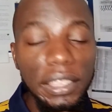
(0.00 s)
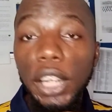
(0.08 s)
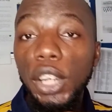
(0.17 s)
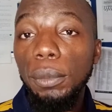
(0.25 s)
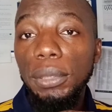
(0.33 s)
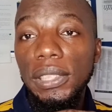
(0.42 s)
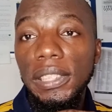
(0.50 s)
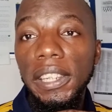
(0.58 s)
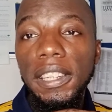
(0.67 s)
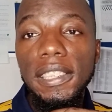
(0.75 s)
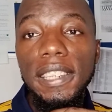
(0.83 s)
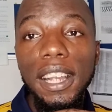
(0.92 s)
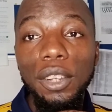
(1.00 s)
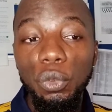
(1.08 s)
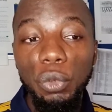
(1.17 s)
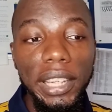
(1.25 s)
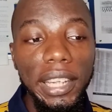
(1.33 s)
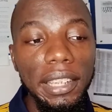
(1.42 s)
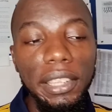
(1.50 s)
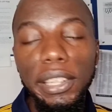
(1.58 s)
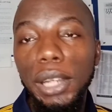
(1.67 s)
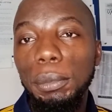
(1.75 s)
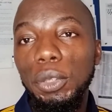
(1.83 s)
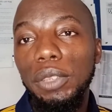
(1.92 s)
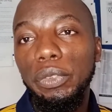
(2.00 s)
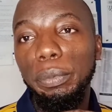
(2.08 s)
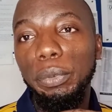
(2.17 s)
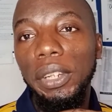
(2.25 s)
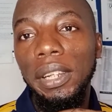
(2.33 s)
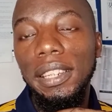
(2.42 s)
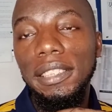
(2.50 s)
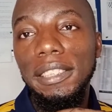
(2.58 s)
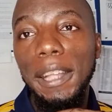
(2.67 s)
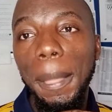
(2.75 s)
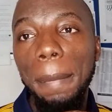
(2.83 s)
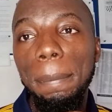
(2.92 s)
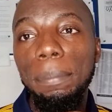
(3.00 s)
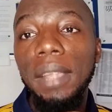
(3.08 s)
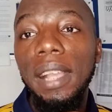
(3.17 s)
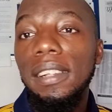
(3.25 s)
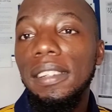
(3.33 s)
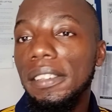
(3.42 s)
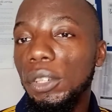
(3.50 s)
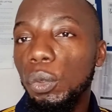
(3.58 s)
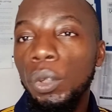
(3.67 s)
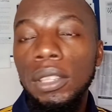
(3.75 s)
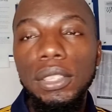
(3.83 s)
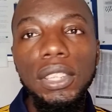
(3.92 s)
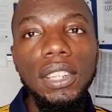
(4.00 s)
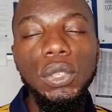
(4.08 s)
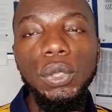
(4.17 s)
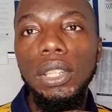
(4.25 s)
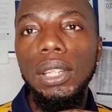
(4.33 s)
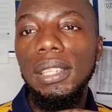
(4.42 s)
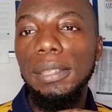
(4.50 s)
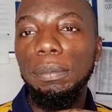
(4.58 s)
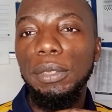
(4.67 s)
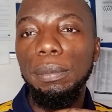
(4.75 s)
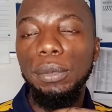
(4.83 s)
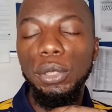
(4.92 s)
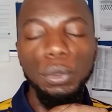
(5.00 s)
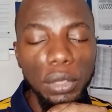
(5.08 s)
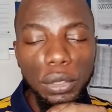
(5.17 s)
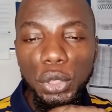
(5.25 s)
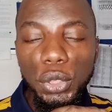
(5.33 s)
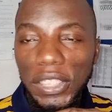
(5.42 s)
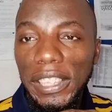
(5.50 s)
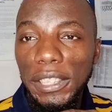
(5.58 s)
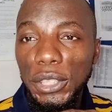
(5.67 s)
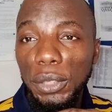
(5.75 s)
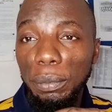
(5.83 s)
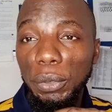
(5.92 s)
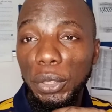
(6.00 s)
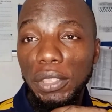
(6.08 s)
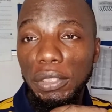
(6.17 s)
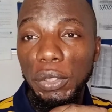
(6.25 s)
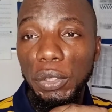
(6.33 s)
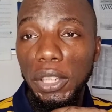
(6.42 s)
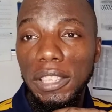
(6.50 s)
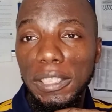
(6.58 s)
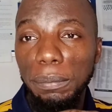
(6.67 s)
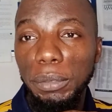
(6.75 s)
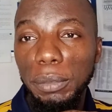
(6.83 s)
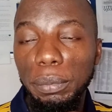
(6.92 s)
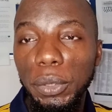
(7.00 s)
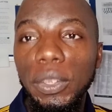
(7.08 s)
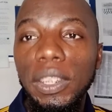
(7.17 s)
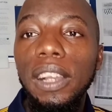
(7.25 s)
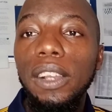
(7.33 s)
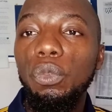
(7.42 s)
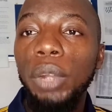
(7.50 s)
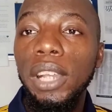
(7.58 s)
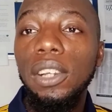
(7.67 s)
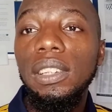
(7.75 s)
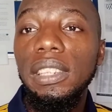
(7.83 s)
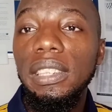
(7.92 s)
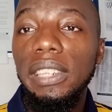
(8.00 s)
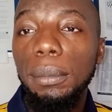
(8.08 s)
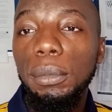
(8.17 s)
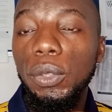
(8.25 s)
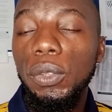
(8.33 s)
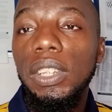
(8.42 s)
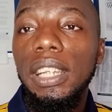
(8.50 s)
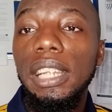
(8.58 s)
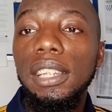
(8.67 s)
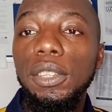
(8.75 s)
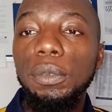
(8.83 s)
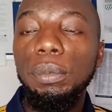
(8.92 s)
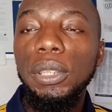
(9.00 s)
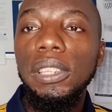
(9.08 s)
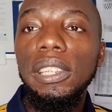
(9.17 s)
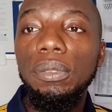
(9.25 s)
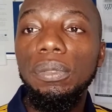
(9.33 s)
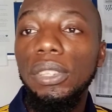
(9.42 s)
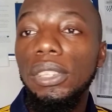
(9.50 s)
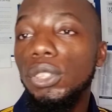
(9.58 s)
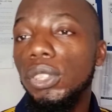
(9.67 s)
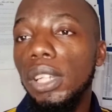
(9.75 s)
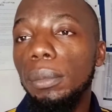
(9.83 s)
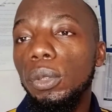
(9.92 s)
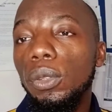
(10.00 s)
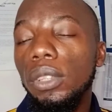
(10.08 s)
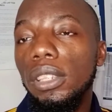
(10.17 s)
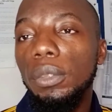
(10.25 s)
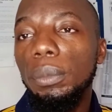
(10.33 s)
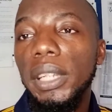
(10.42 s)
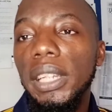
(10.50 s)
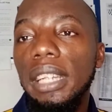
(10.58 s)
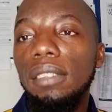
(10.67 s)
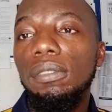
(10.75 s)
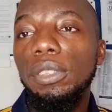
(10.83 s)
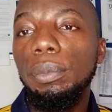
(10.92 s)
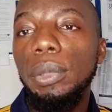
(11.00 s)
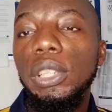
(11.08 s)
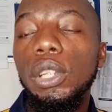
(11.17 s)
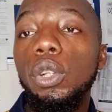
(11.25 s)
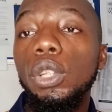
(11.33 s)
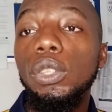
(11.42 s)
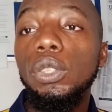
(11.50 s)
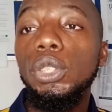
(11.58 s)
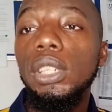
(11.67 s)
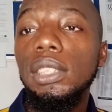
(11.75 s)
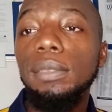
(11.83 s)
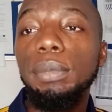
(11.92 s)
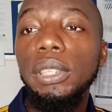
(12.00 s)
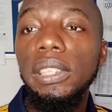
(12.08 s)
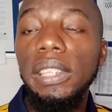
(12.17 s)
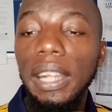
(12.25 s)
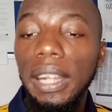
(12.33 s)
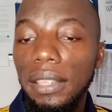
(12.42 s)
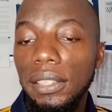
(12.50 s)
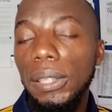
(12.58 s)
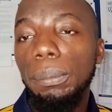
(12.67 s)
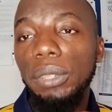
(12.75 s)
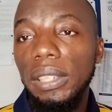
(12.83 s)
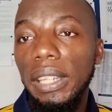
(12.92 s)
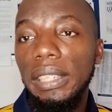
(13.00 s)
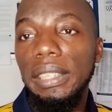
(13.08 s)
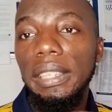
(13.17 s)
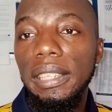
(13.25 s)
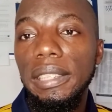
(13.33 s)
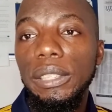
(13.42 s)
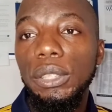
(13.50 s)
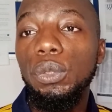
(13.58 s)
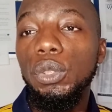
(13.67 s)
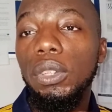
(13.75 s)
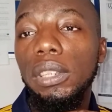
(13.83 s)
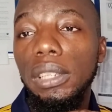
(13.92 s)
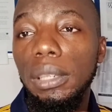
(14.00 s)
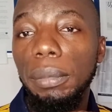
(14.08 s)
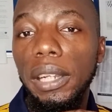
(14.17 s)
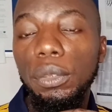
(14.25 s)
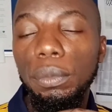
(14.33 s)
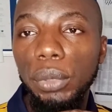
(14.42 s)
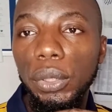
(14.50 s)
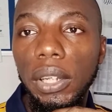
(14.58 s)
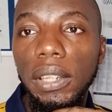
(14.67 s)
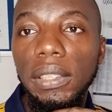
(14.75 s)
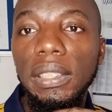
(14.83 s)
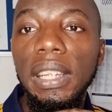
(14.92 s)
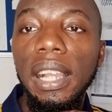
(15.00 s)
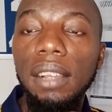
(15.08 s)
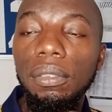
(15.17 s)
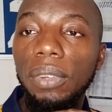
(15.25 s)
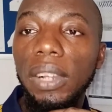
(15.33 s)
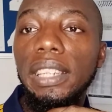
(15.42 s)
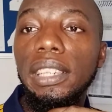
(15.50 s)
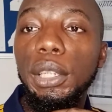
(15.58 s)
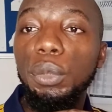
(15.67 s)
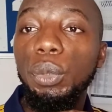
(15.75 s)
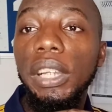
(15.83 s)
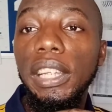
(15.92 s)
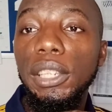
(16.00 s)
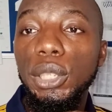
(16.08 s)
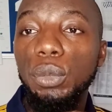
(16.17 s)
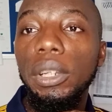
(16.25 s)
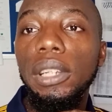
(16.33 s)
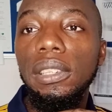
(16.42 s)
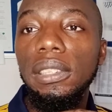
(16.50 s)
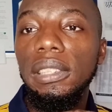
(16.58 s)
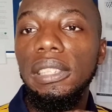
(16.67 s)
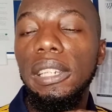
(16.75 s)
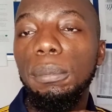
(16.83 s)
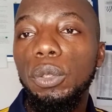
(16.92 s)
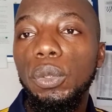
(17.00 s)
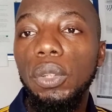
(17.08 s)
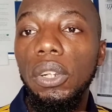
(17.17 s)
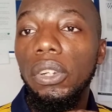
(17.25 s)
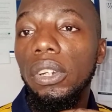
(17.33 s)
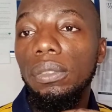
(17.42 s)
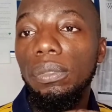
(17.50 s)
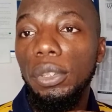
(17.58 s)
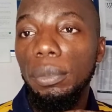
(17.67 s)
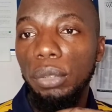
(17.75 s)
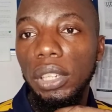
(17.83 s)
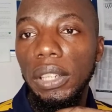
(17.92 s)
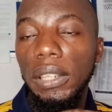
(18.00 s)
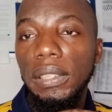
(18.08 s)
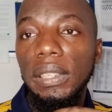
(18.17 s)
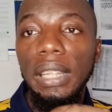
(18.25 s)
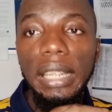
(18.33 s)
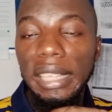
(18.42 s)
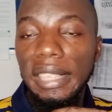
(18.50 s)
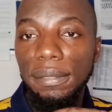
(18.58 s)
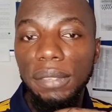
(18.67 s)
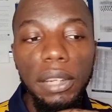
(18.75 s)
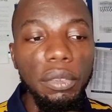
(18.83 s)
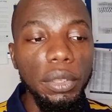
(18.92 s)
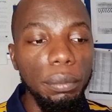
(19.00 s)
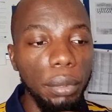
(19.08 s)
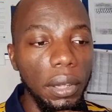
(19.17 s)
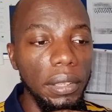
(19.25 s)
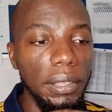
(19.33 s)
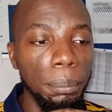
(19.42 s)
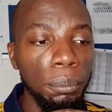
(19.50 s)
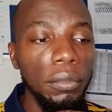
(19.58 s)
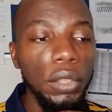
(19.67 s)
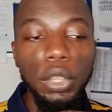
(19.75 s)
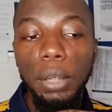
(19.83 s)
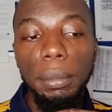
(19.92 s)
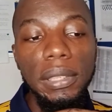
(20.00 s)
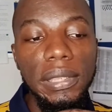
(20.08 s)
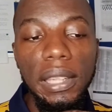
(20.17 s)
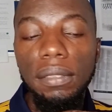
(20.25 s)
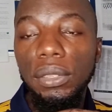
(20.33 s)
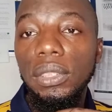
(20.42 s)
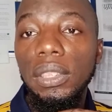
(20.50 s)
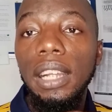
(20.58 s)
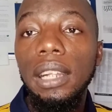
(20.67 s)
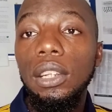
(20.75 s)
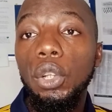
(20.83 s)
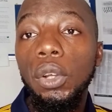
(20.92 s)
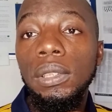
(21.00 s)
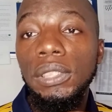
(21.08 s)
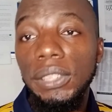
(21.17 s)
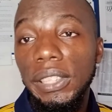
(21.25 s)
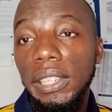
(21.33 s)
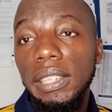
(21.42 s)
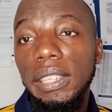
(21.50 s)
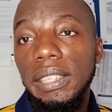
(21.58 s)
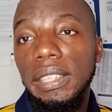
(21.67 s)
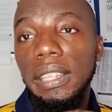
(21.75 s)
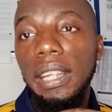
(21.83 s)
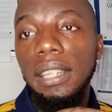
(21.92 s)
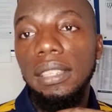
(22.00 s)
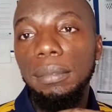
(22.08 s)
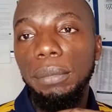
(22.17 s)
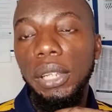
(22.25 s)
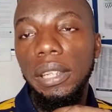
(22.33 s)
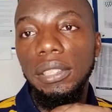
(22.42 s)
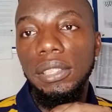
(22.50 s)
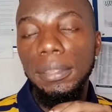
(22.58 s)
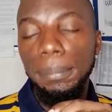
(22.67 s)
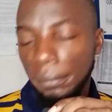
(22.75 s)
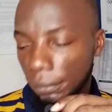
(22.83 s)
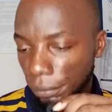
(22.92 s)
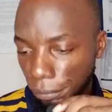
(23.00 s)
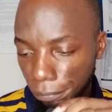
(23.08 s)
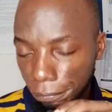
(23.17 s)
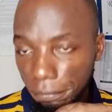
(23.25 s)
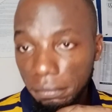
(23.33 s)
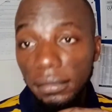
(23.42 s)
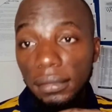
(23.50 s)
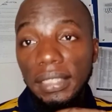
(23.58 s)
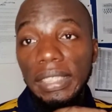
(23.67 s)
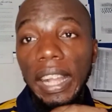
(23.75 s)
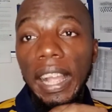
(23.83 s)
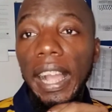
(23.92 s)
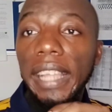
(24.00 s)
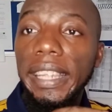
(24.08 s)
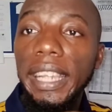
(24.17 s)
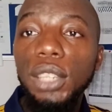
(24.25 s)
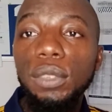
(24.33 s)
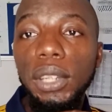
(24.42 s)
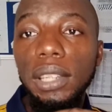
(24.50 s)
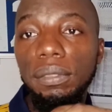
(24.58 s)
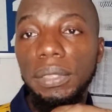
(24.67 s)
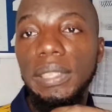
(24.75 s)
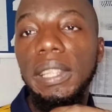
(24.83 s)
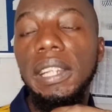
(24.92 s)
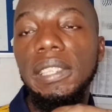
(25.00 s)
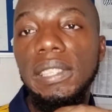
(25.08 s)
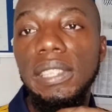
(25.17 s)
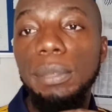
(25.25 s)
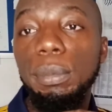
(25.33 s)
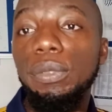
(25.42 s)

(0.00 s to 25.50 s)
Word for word: And number six, record a demo of your product. You want to talk to a lot of people. You want to showcase your product to a lot of people. Record a demo. It could be a finished demo. It could be an MVP, or it could just be something like this, you talking about your product. Find a way to record a demo of your product. It's very important. Number seven, launch a dedicated landing page. I can't overemphasize this.